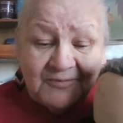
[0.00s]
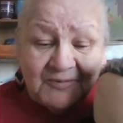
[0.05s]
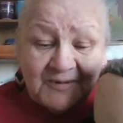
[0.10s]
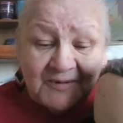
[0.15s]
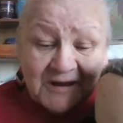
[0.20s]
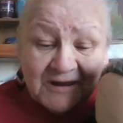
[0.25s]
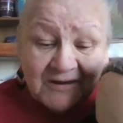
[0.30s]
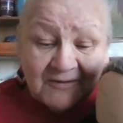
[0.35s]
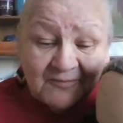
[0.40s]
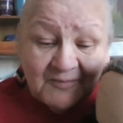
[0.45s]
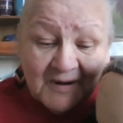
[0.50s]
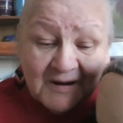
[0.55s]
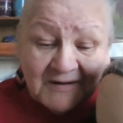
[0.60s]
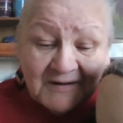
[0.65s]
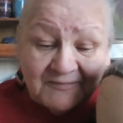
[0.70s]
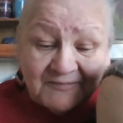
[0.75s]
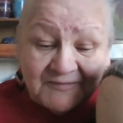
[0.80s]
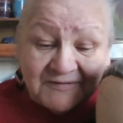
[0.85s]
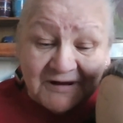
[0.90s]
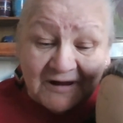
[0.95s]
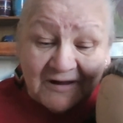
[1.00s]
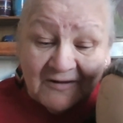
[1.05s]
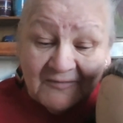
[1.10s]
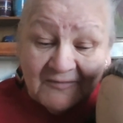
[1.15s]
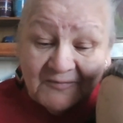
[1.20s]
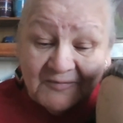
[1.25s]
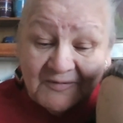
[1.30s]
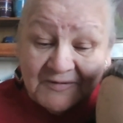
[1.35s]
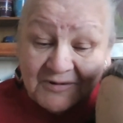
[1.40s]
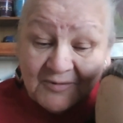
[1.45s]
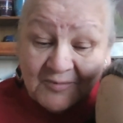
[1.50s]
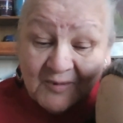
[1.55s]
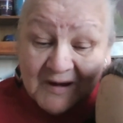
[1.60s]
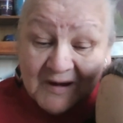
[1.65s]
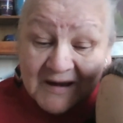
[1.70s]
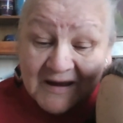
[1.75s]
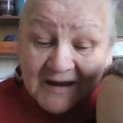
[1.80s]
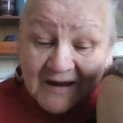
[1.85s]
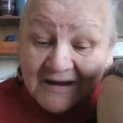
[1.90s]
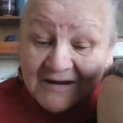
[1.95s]
forgive myself for the
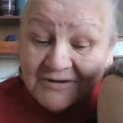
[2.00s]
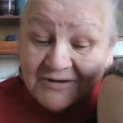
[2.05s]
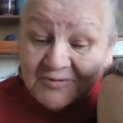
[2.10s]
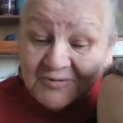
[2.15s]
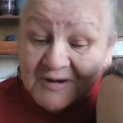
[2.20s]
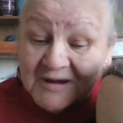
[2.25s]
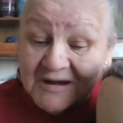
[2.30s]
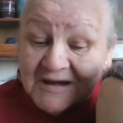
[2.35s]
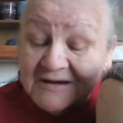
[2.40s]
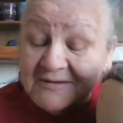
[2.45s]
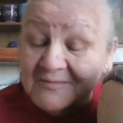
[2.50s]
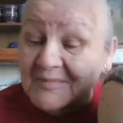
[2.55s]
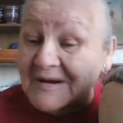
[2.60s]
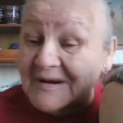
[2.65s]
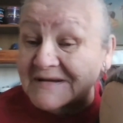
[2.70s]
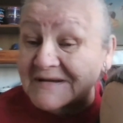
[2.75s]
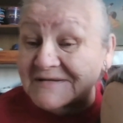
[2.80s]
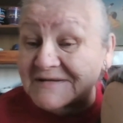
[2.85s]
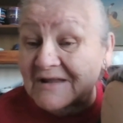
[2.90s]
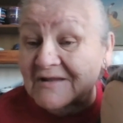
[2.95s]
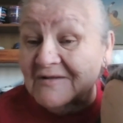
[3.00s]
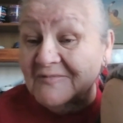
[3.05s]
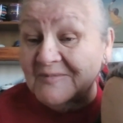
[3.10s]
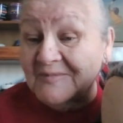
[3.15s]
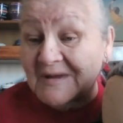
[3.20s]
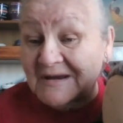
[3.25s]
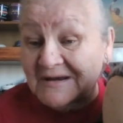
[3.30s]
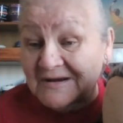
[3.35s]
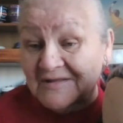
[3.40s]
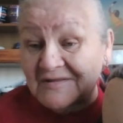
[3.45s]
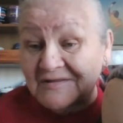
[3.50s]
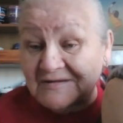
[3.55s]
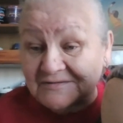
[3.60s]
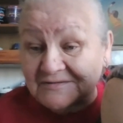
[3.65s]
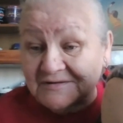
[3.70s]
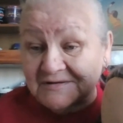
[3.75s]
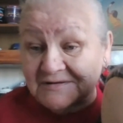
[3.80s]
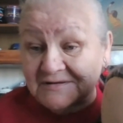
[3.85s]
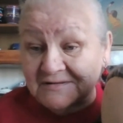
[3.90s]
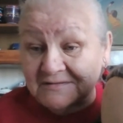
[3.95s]
way I treated myself and
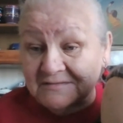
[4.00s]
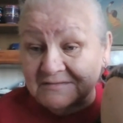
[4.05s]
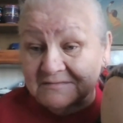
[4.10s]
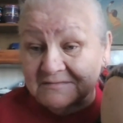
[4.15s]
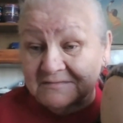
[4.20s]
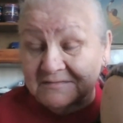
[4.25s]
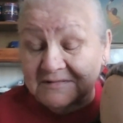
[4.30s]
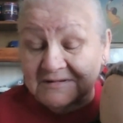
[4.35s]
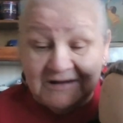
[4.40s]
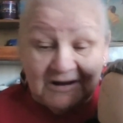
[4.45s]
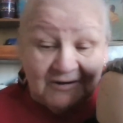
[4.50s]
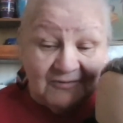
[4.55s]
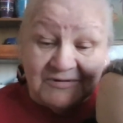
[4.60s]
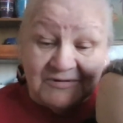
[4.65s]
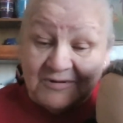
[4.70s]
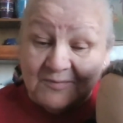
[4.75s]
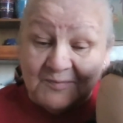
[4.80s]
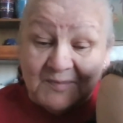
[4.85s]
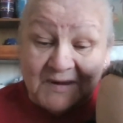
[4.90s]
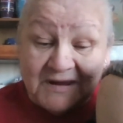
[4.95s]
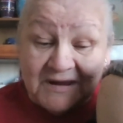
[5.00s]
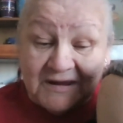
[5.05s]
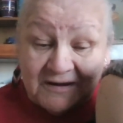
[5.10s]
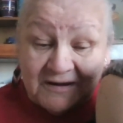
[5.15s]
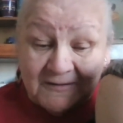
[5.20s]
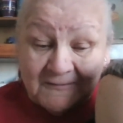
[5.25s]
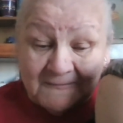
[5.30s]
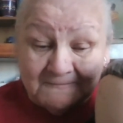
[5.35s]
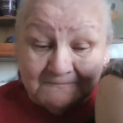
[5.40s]
others. That was a biggie.